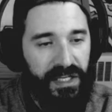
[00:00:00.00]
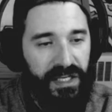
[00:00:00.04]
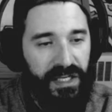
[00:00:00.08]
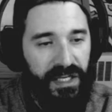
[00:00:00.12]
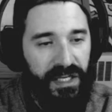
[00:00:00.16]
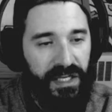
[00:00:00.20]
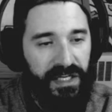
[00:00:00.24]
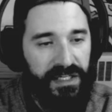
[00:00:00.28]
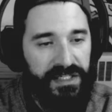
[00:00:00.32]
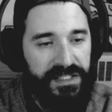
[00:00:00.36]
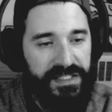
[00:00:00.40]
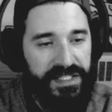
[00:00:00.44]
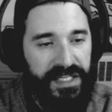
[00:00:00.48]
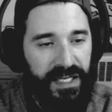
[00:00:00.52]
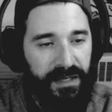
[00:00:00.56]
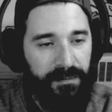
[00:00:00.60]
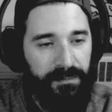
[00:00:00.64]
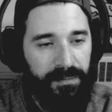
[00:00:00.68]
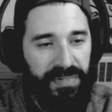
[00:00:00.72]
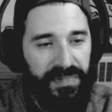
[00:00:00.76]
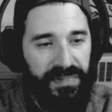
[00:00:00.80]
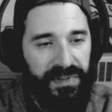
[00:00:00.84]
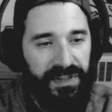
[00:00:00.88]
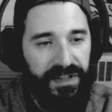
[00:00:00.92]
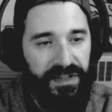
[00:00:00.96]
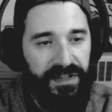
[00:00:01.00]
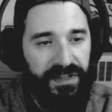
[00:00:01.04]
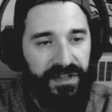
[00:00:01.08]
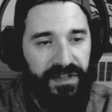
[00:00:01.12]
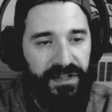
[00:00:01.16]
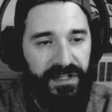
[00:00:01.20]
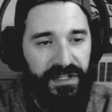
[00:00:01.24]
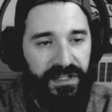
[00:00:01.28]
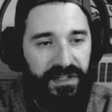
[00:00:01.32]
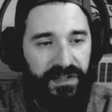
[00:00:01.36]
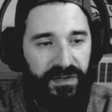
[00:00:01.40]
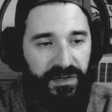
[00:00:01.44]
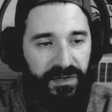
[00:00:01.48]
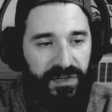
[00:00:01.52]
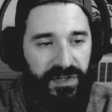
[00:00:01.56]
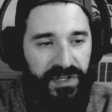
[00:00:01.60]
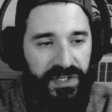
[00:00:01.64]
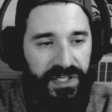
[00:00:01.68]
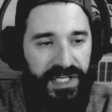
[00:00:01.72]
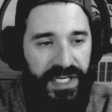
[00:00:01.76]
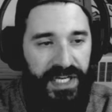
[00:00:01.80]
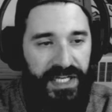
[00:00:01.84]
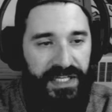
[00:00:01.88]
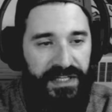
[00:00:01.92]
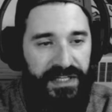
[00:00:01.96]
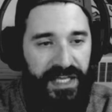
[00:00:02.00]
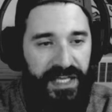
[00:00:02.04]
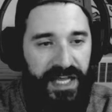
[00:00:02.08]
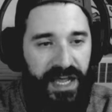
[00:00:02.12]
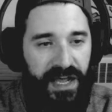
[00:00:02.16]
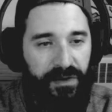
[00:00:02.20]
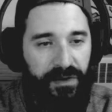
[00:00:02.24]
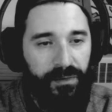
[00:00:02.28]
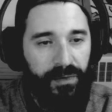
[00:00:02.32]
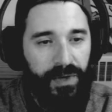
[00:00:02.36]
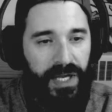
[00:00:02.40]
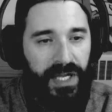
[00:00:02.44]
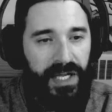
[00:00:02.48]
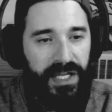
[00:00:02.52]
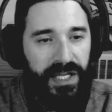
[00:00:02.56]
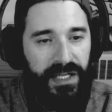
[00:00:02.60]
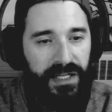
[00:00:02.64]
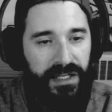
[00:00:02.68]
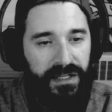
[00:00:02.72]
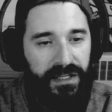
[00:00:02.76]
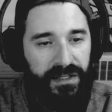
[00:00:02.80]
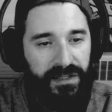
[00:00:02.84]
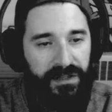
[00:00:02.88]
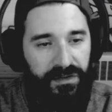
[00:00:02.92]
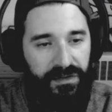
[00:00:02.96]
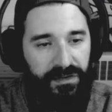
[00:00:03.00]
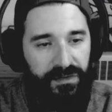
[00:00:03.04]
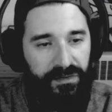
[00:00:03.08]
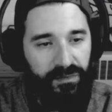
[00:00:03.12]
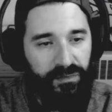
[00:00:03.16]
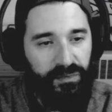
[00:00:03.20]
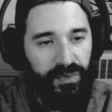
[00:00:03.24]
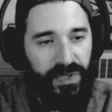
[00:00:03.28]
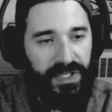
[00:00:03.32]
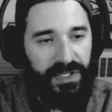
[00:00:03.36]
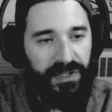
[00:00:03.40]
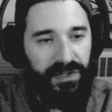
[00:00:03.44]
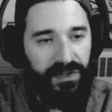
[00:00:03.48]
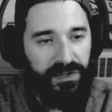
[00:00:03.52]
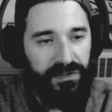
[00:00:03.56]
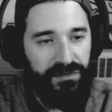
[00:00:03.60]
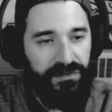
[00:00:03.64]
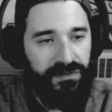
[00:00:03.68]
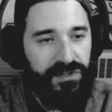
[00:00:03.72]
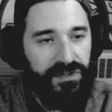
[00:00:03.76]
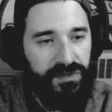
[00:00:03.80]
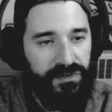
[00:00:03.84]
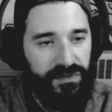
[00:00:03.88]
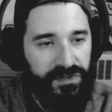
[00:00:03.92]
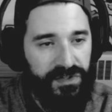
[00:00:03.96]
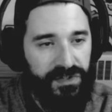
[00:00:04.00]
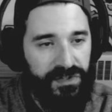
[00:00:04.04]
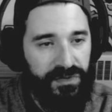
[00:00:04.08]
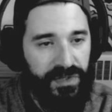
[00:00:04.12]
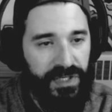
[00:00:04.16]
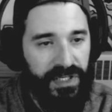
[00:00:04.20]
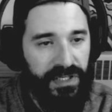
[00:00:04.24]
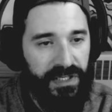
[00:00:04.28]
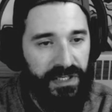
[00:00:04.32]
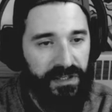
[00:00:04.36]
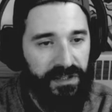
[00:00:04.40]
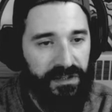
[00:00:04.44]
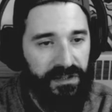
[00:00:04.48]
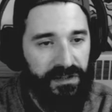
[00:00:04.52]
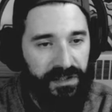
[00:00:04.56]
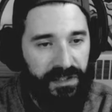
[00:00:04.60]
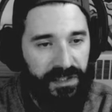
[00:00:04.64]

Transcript: and depth that you create that way when you're doing,